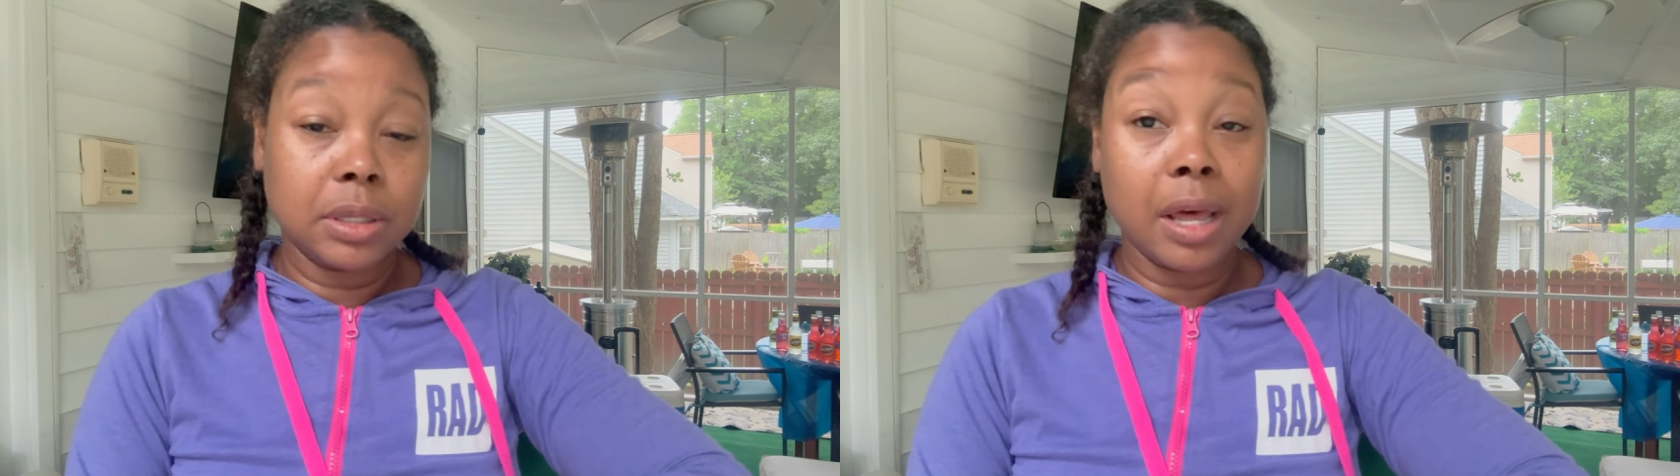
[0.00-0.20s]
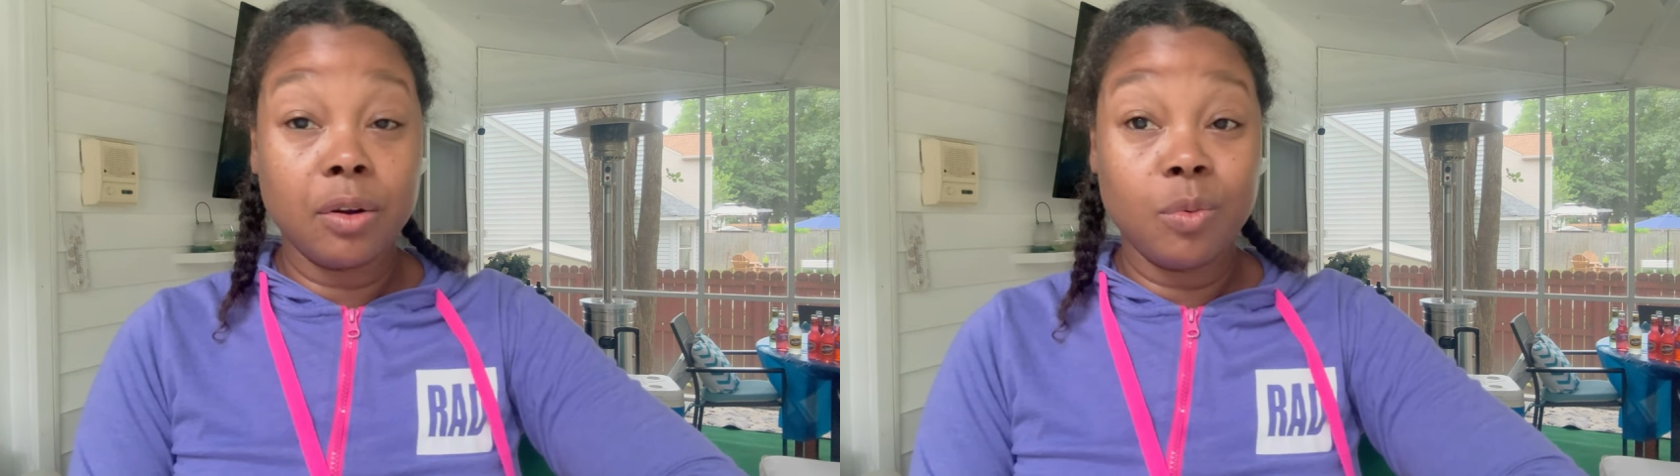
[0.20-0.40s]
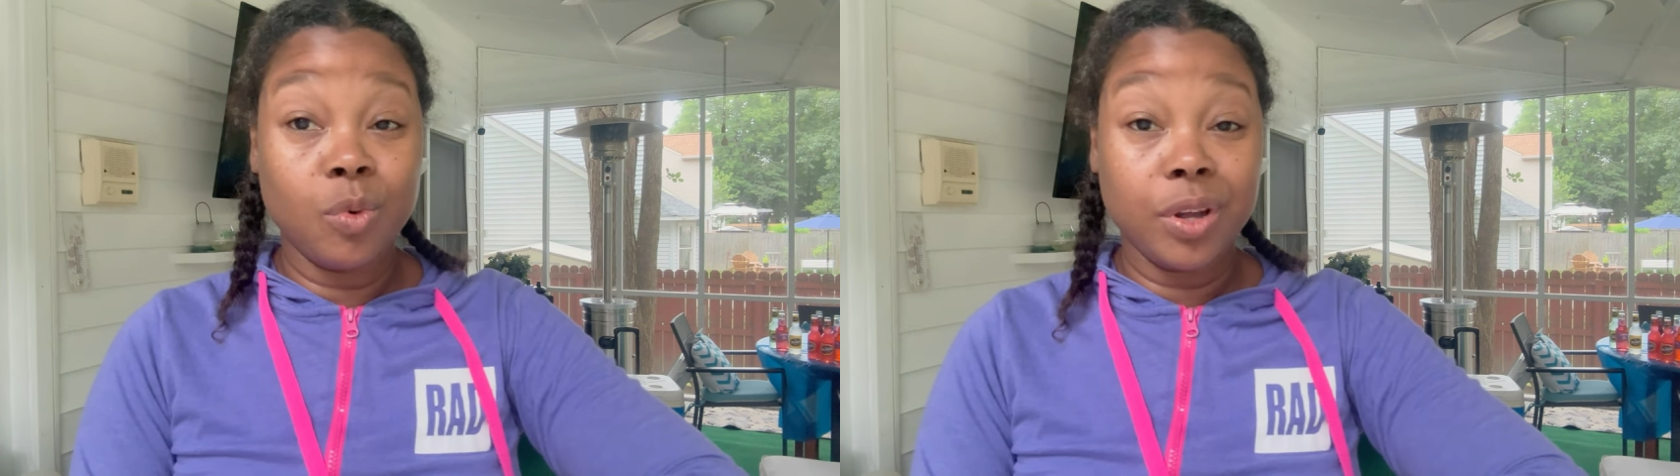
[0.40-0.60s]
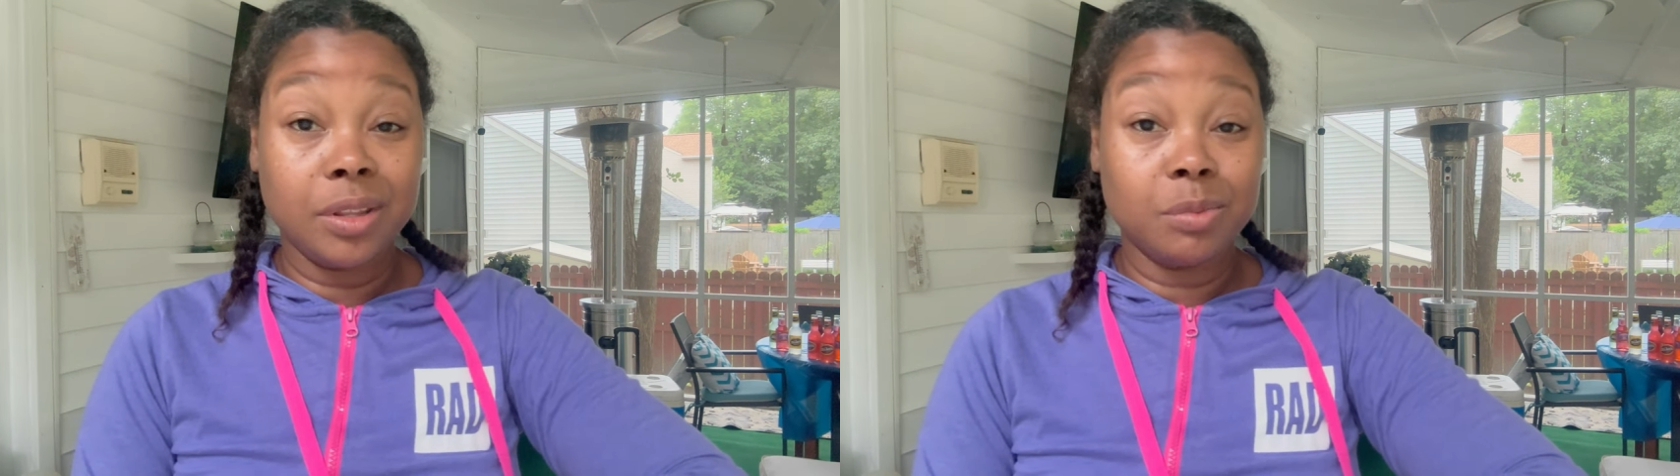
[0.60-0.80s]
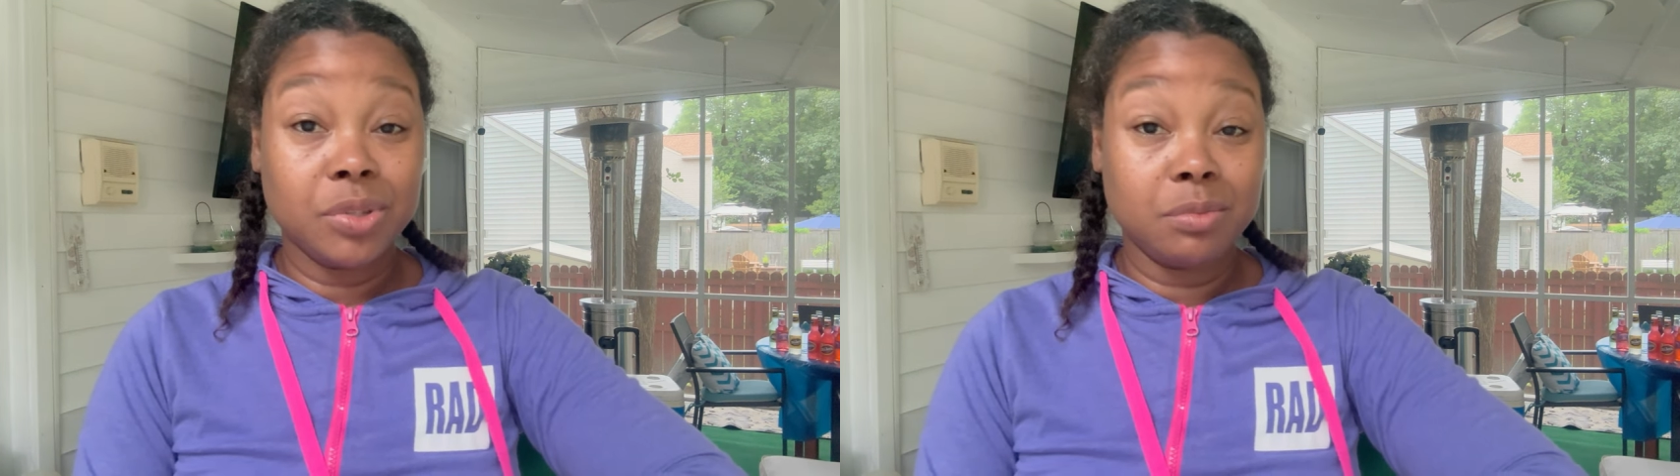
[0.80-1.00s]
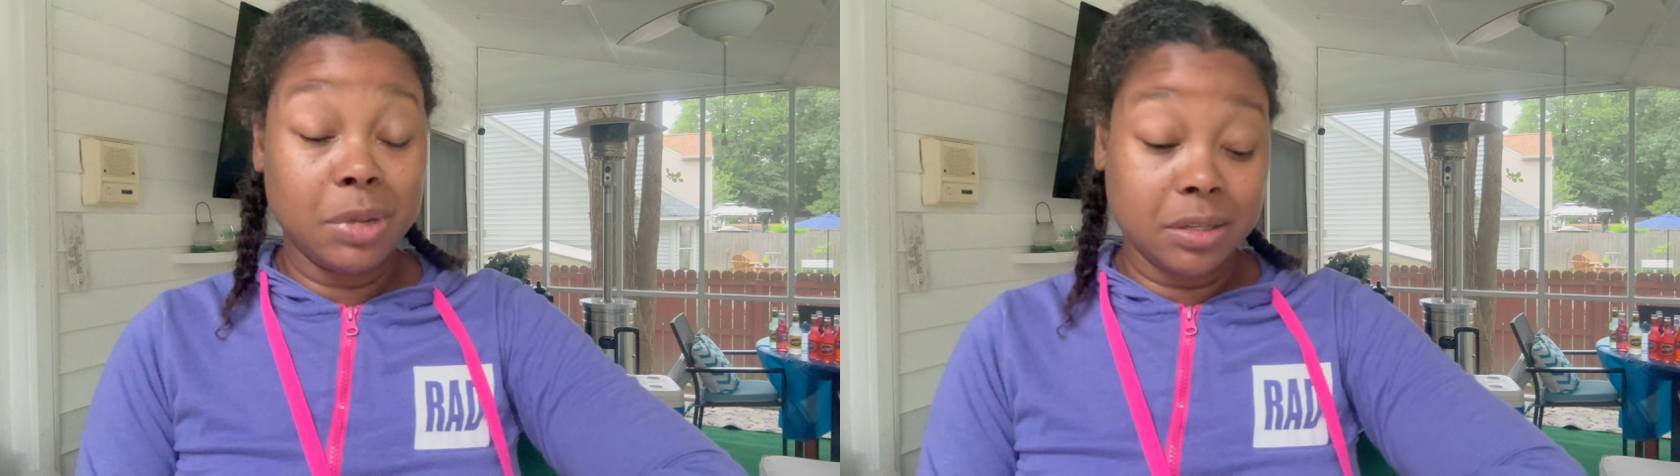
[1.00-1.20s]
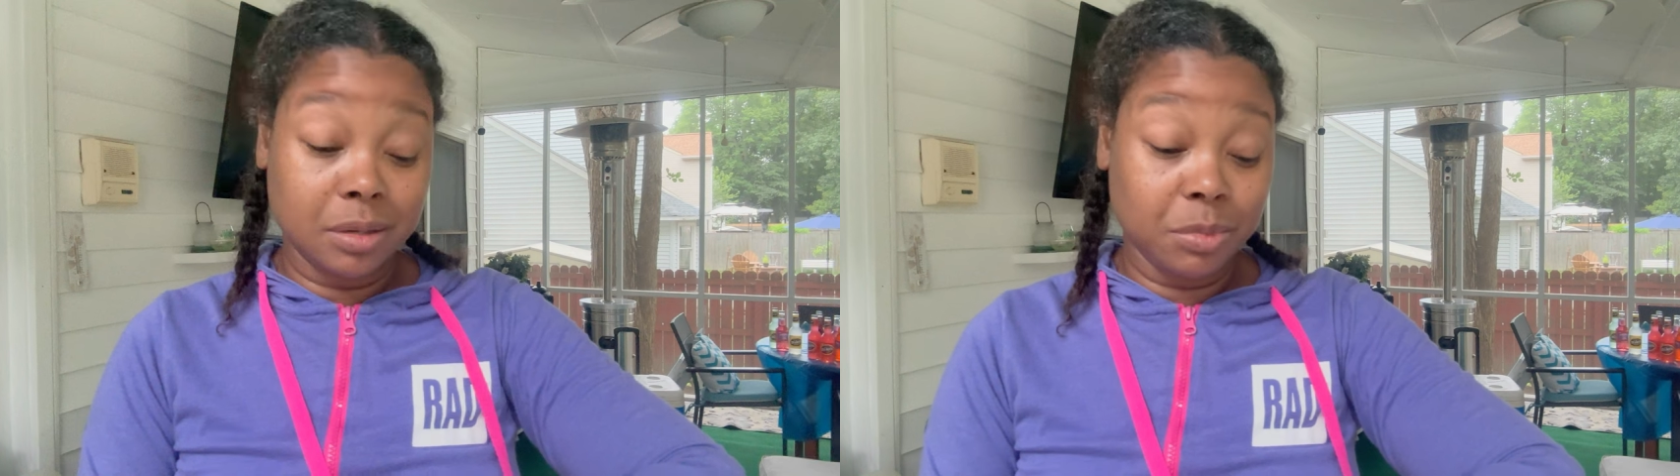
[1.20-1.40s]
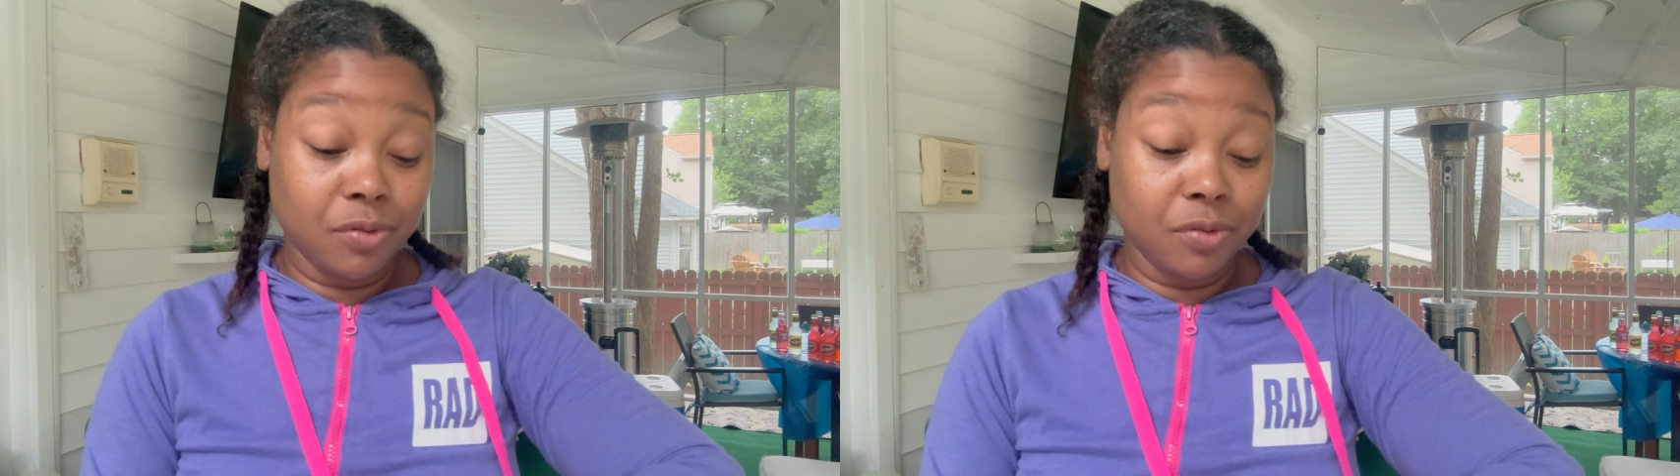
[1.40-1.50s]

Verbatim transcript: I don't want them to mess up